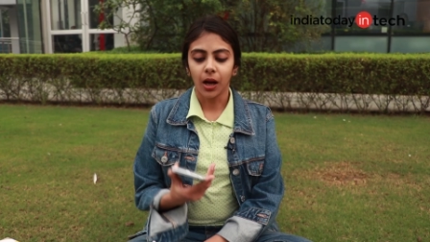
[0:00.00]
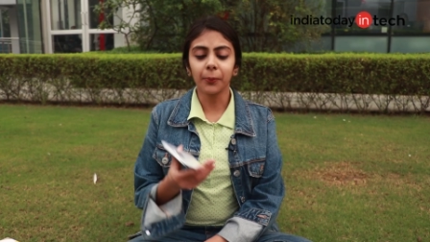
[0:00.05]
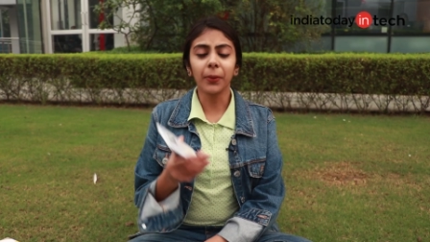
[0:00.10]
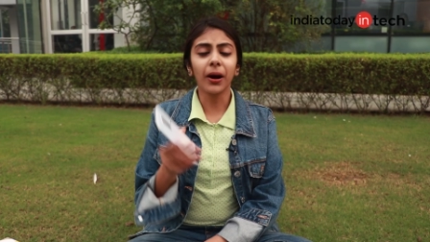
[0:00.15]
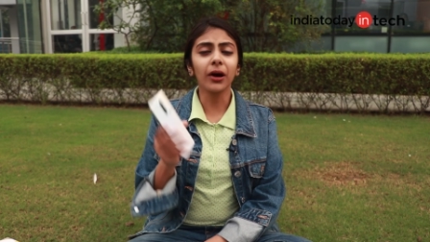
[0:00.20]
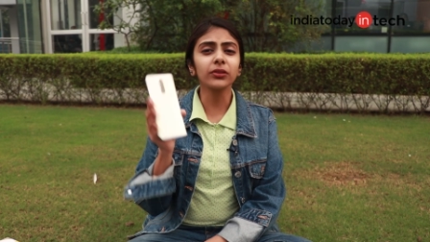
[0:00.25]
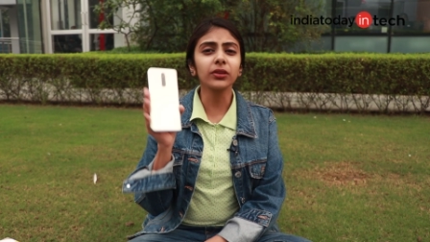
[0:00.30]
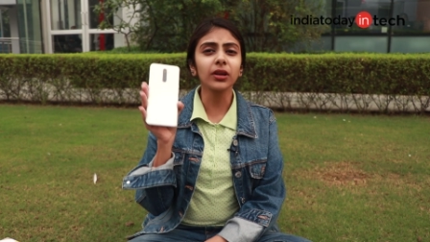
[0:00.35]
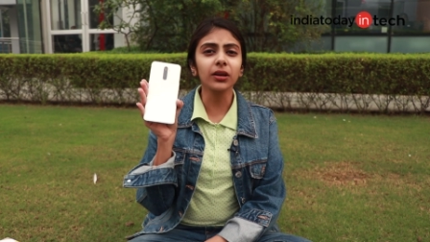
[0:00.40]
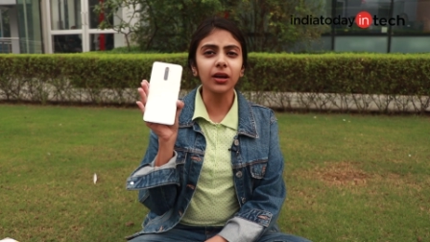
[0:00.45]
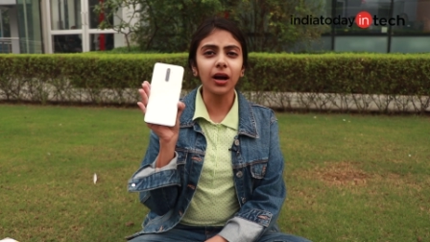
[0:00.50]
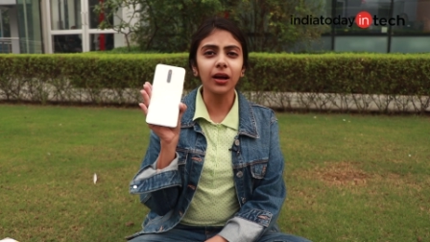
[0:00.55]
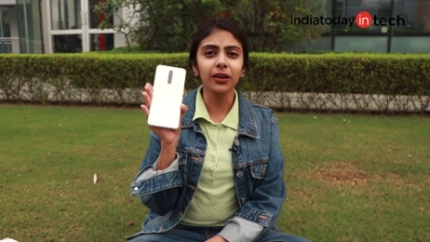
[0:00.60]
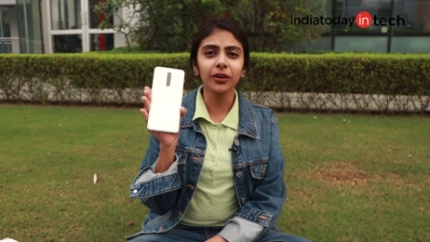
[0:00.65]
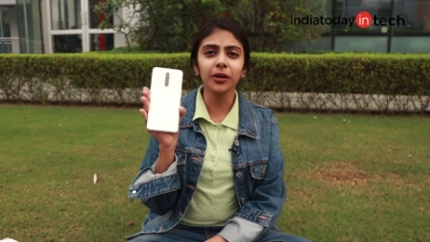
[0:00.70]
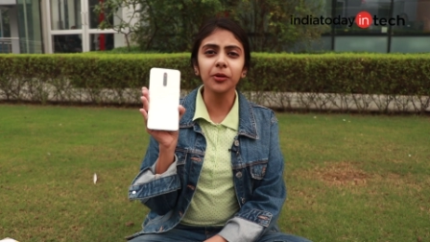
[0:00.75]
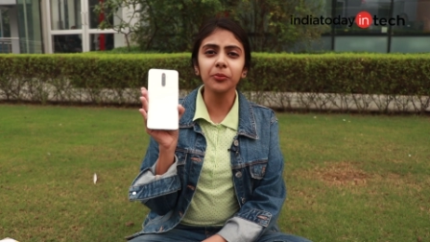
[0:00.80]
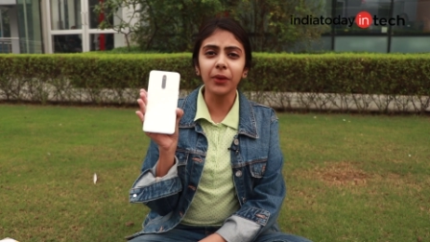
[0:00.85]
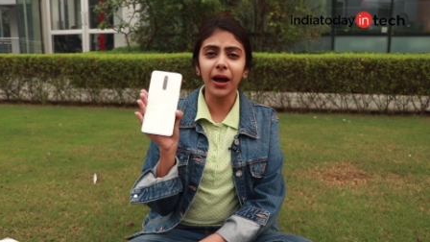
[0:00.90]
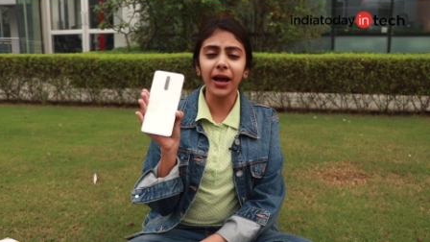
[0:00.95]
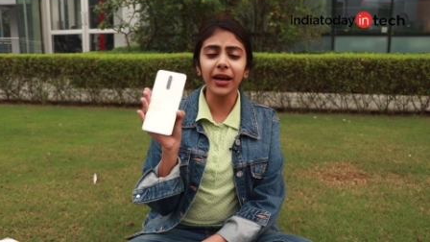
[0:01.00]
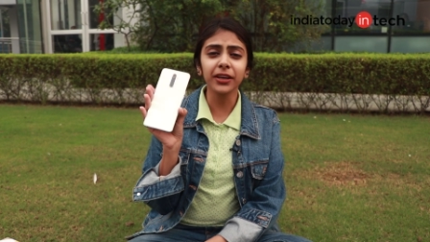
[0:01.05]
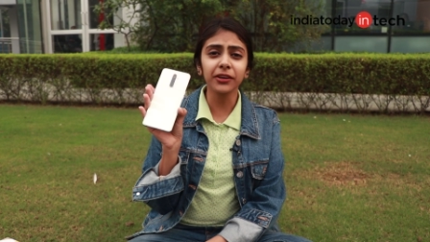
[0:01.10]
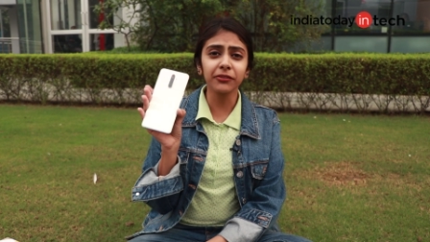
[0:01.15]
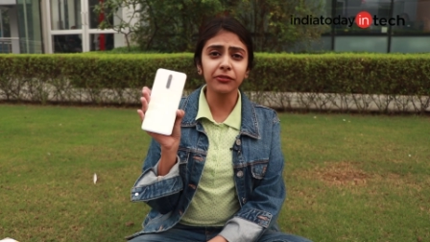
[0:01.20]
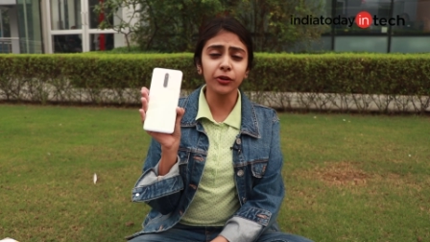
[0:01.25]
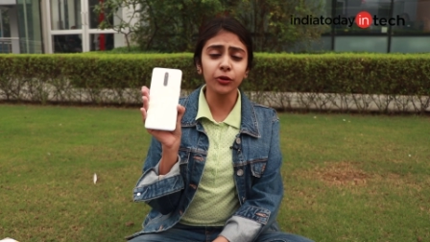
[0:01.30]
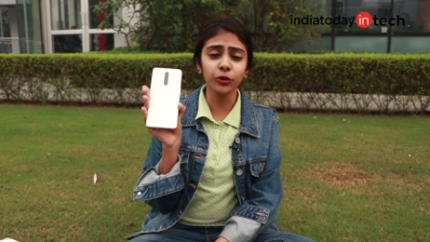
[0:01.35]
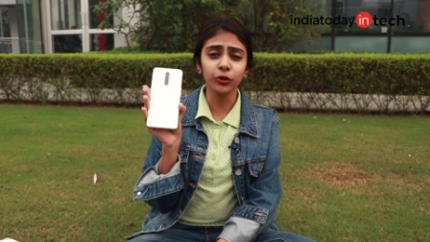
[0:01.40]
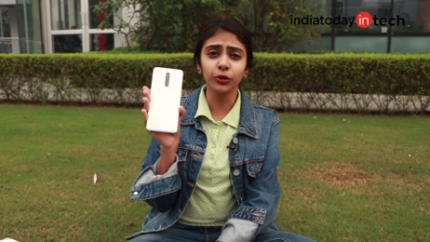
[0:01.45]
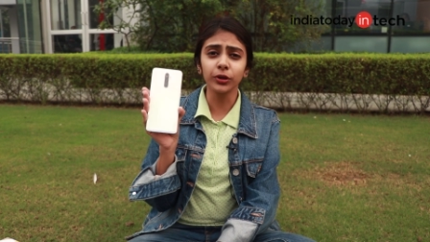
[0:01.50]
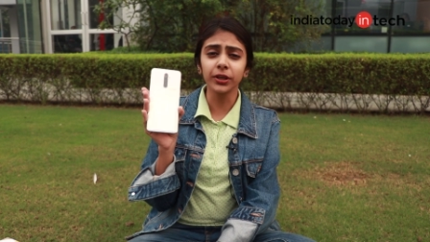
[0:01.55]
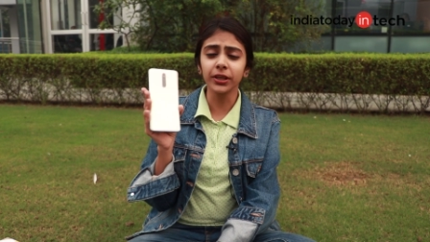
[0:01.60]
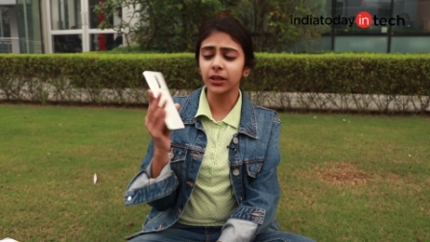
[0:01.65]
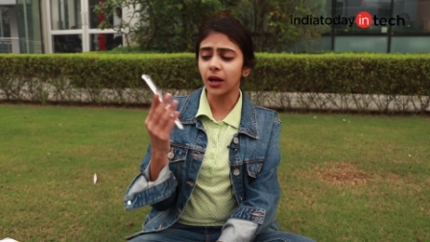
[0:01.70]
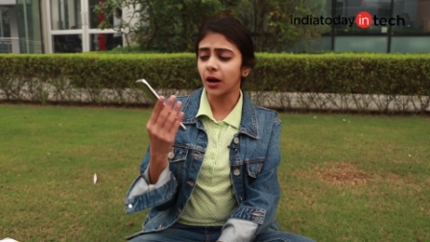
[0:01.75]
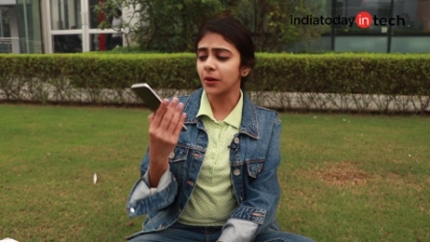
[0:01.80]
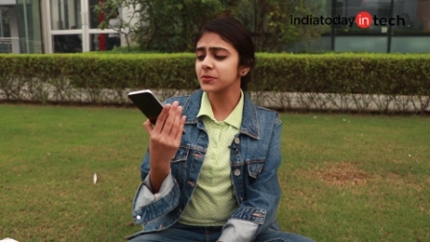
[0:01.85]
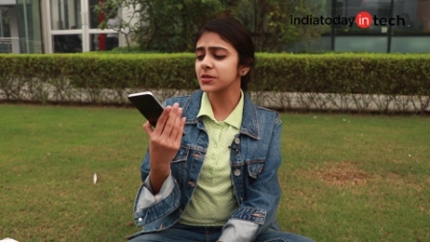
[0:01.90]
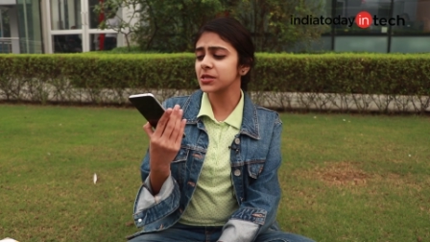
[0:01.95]
About the color, my review
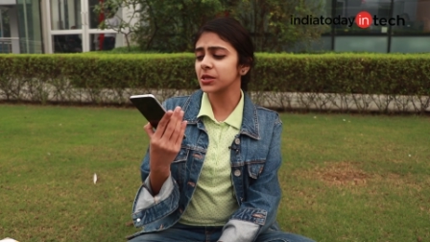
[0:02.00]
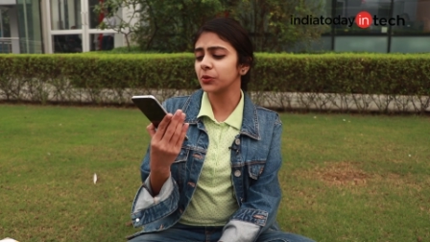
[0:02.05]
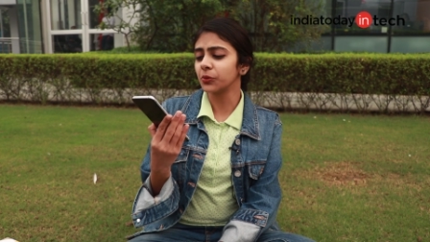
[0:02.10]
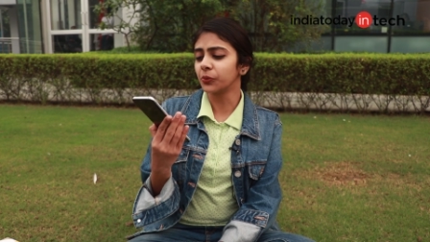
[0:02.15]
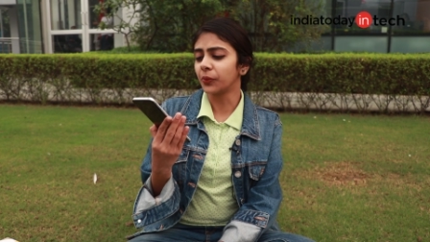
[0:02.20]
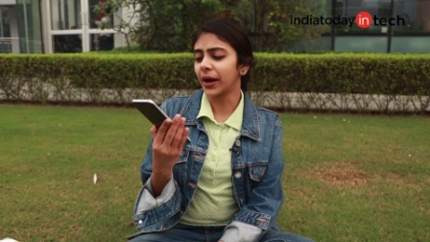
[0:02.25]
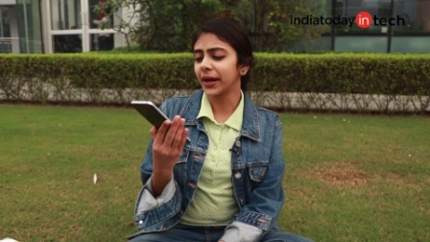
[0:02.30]
unit comes in